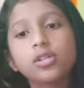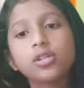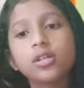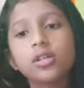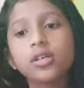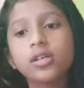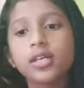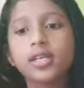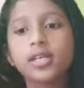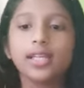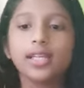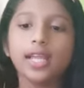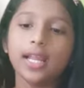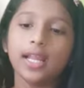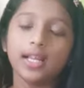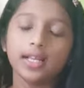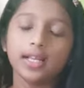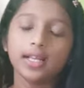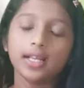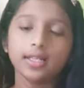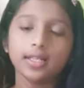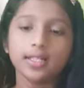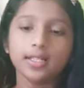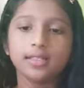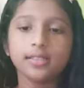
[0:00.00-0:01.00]

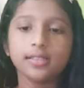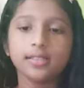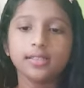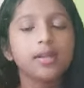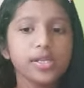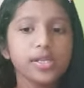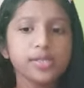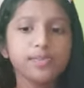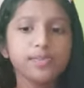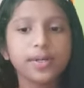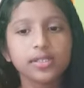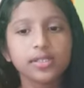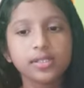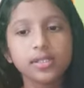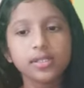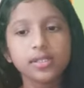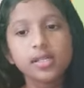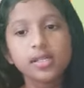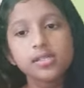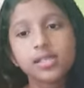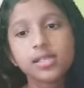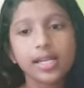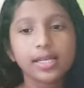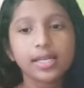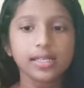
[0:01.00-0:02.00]
The waste
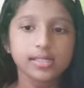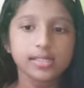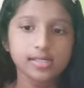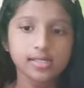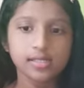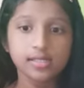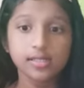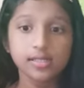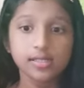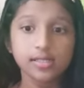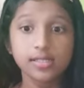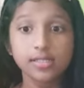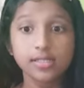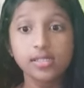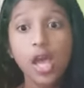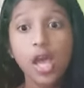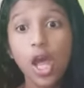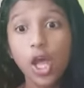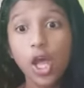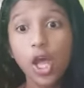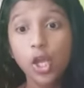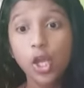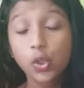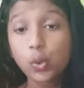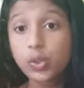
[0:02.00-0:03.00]
particles get excreted.
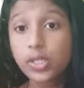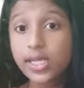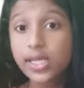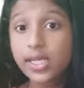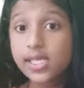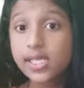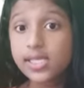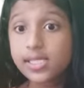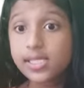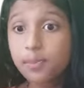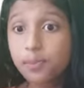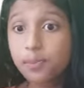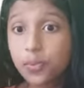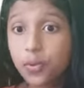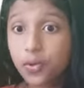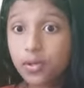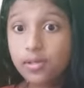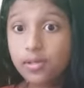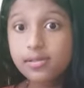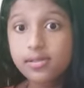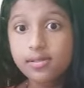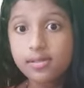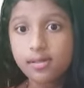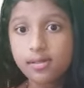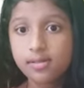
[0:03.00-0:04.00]
No, there is some
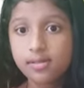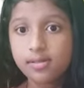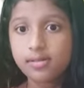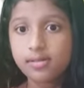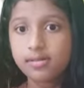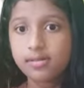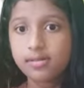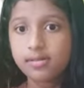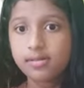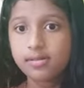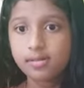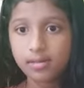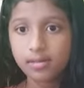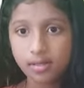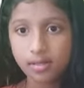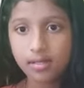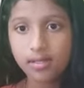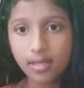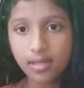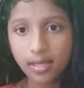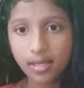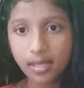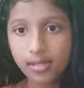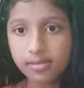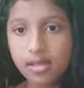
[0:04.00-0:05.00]
process.
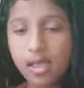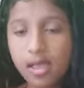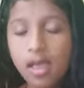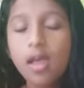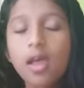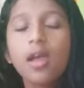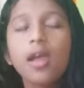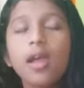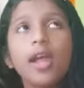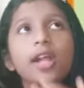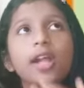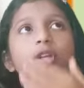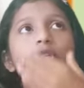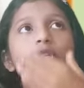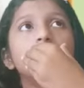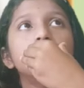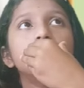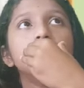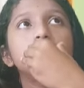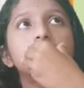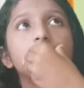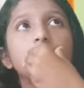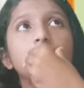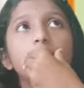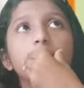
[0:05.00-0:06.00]
Yes, it
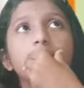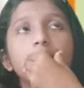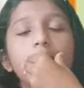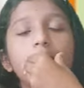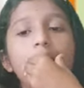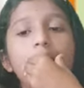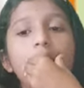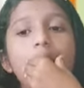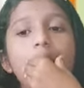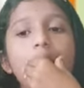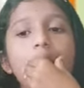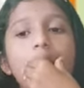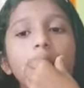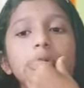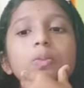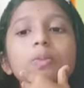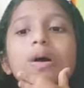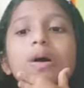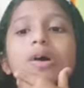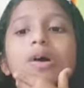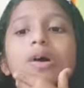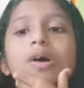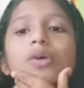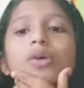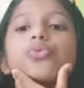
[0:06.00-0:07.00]
goes through
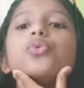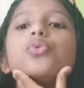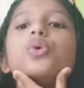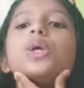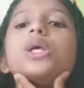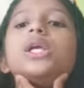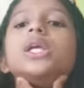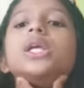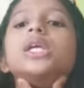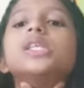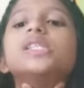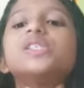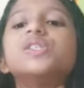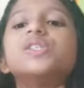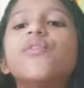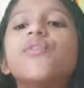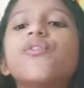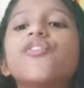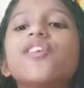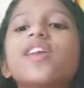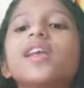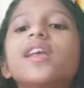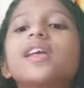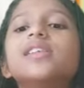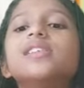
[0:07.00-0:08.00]
mouth to
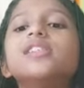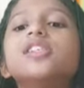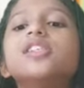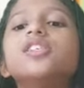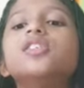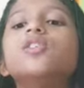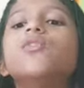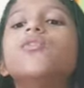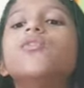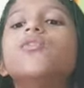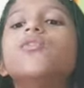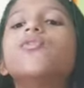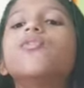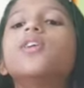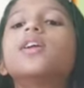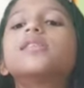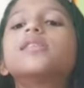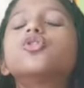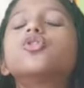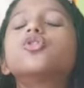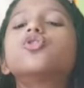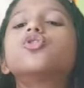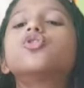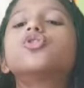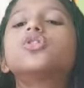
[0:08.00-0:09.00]
esophagus
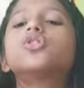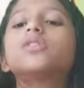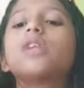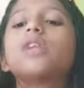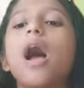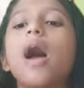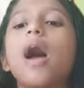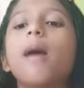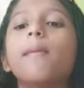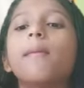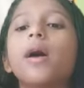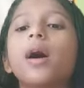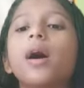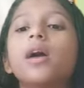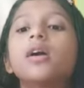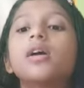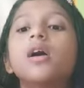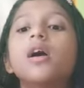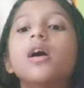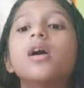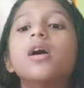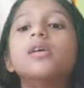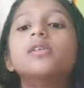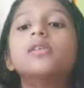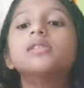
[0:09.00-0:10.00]
to
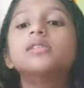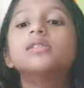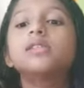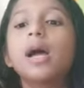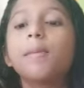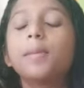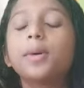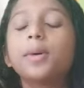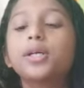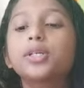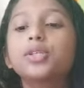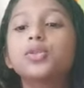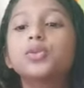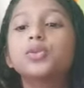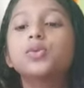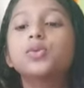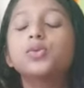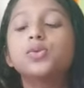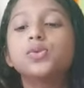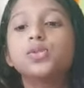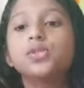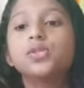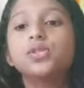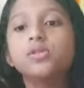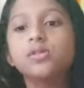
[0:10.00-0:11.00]
stomach
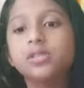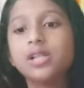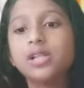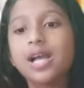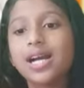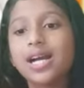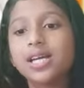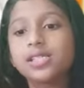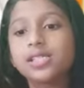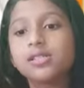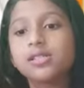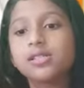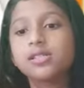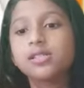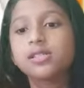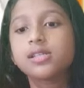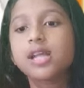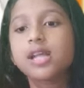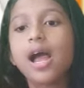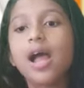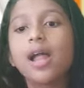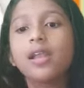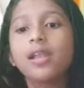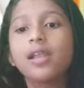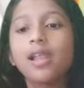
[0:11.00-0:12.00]
to large
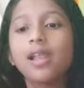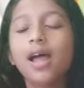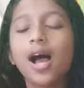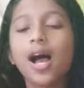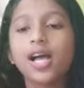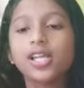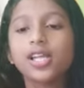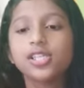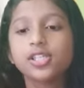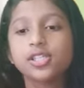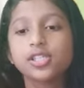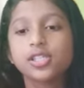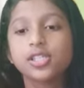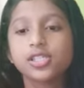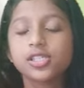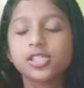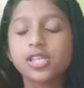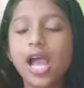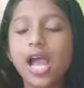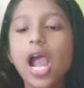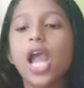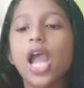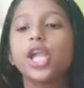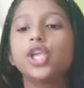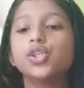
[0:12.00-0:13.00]

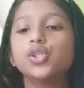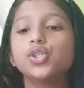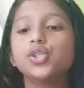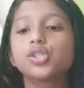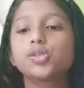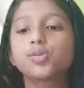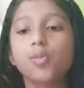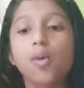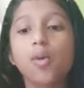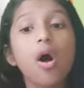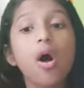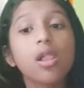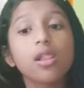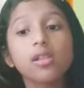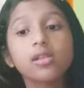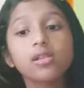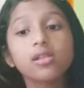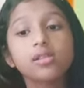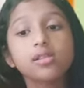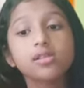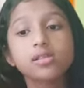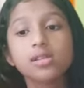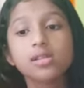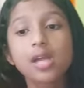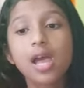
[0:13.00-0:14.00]
intestine to small
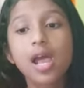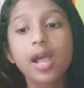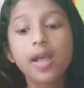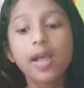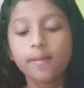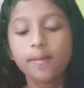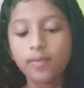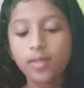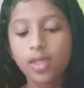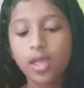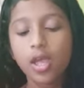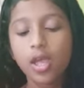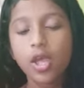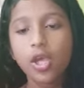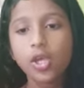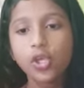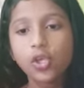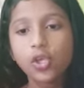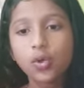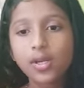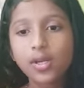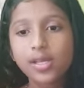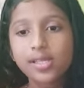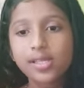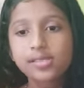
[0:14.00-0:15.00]
intestine.
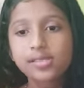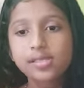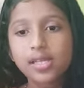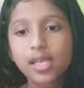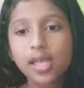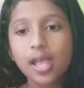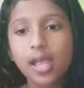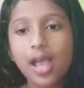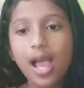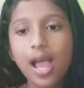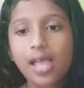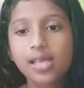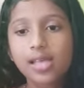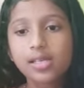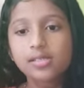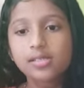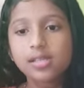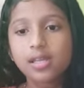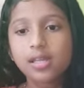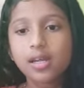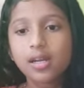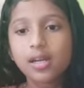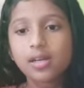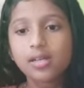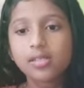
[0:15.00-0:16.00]
You can see, guys,
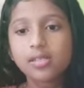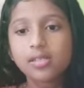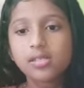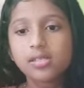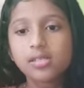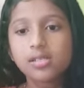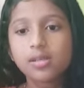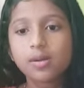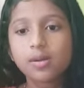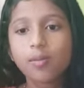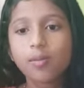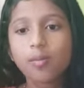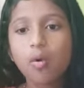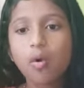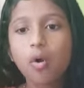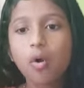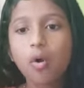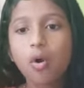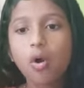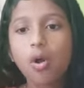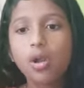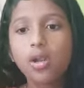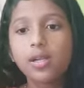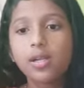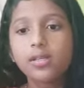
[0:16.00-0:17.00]
there the
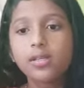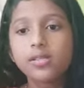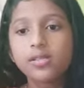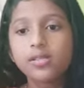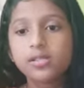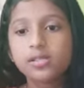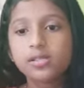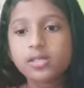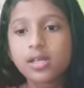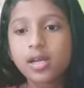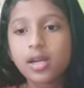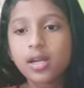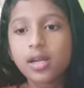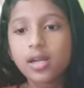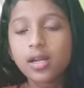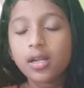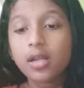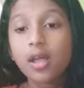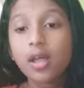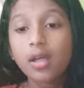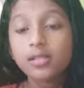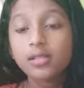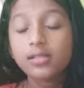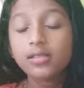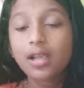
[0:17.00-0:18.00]
small intestine,
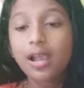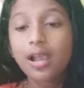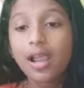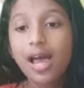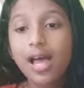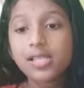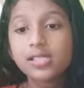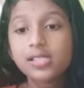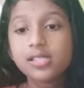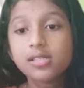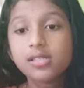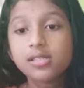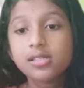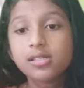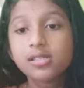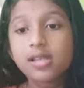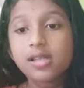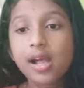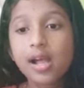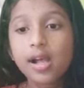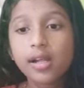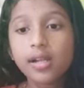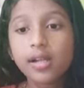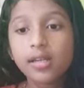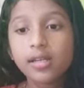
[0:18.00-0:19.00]
the large
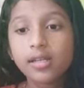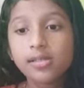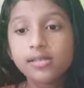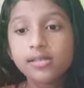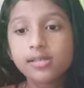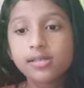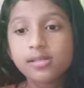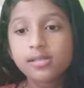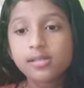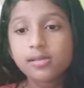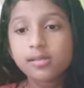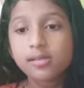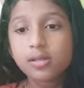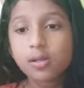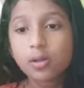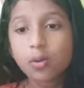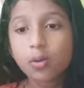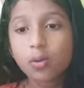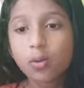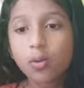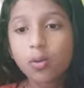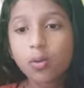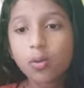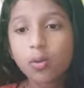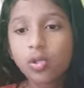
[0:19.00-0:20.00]
intestine is
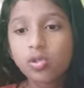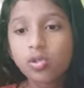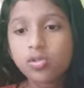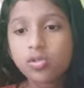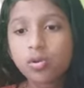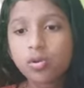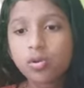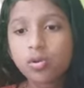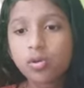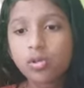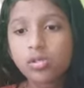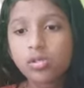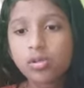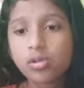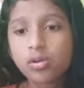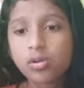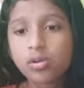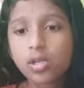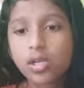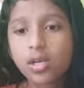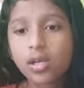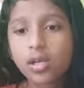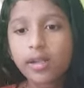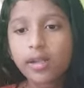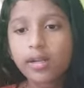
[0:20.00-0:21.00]
slowly
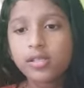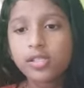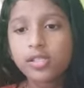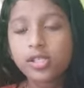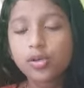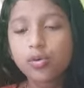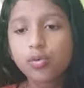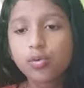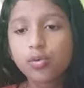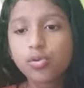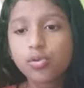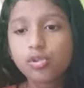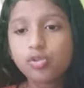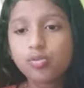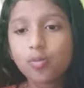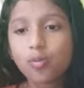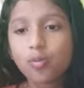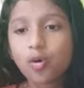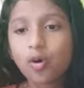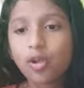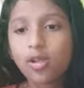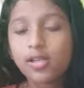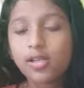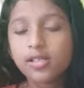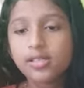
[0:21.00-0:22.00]
connected to
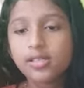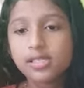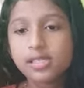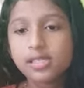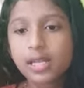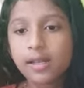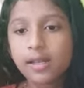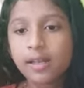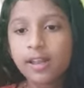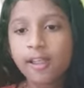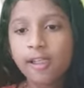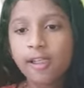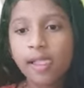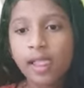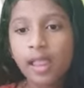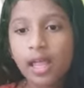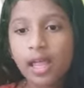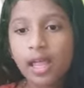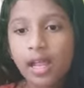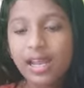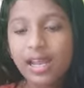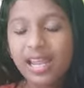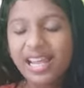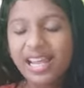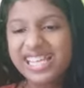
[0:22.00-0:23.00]
small intestine,
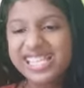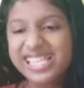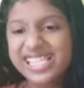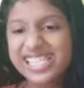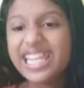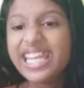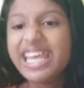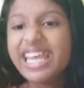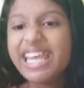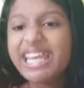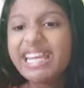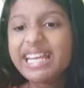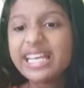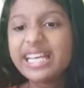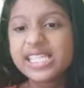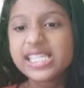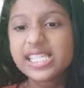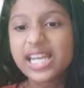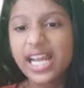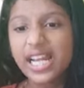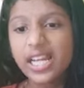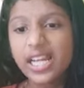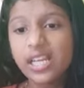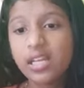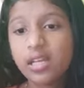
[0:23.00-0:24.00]
like a snake. It is,
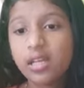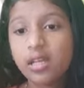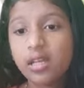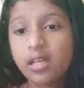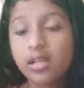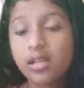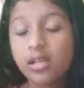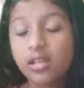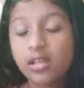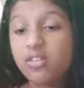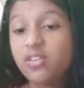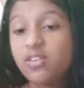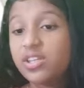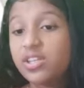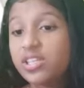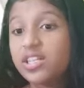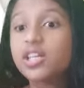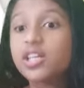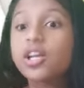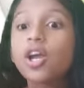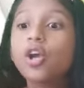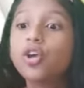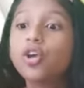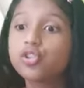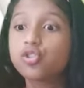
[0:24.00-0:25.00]
right. You
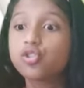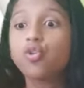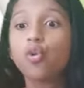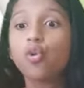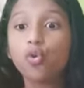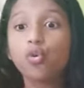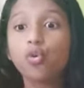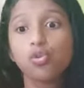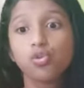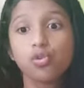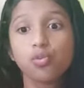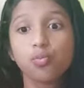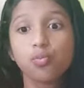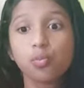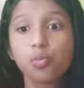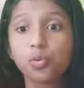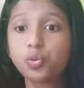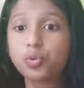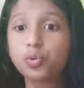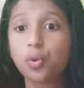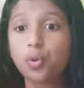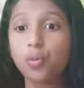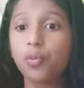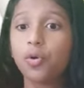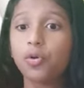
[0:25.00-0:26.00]
think snake is in my
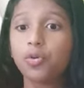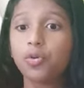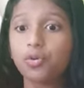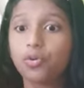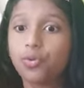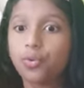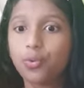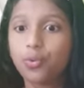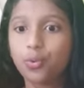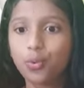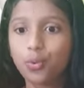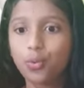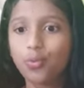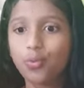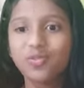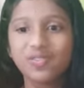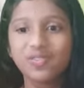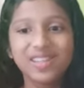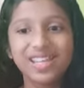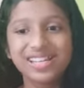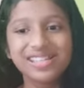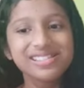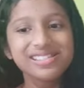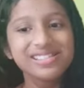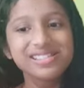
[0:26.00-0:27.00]
stomach? No,
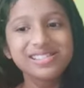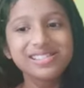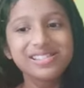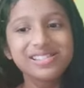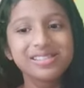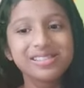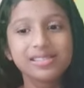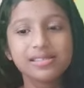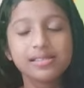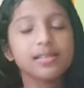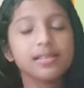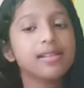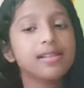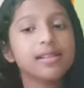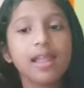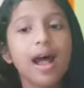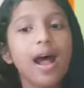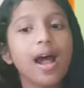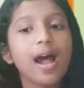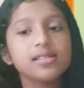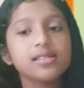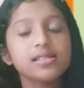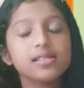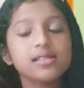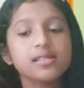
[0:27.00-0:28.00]
there is this
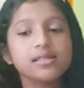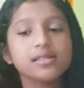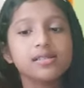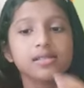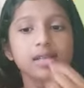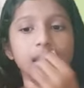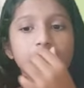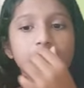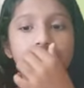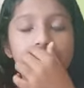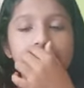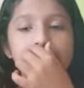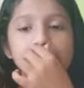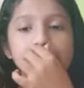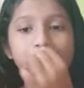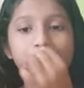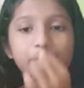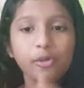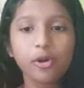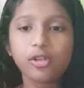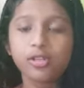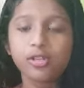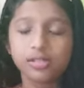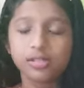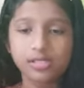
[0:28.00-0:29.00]
large intestine and
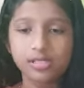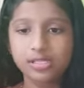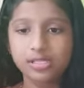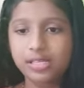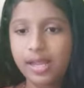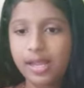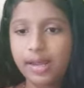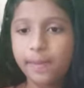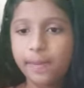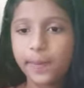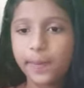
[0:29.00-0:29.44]
small intestine.